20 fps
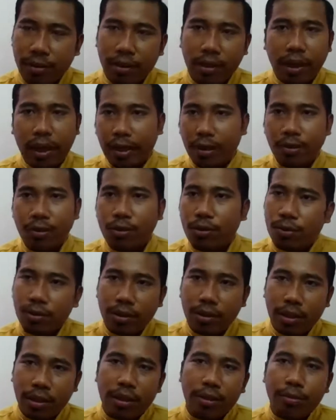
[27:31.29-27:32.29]

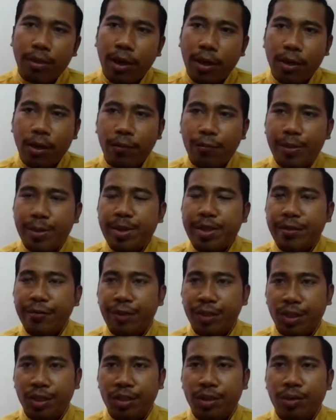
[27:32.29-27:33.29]
the amount of
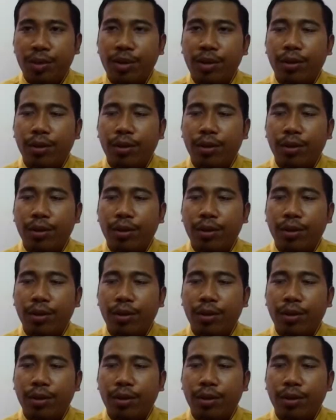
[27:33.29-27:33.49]
beneficiaries or